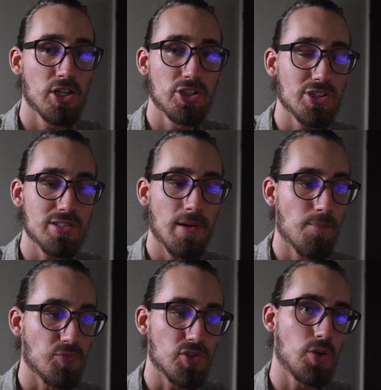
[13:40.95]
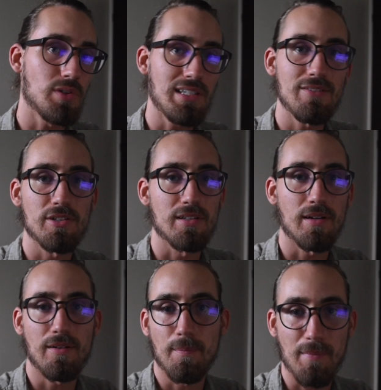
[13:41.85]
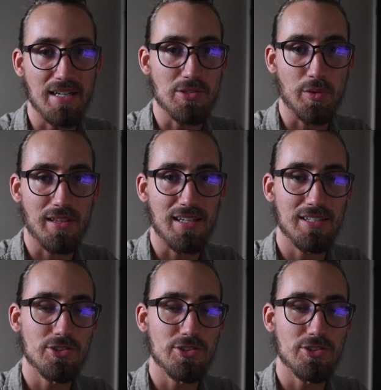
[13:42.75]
Just don't even mess with it.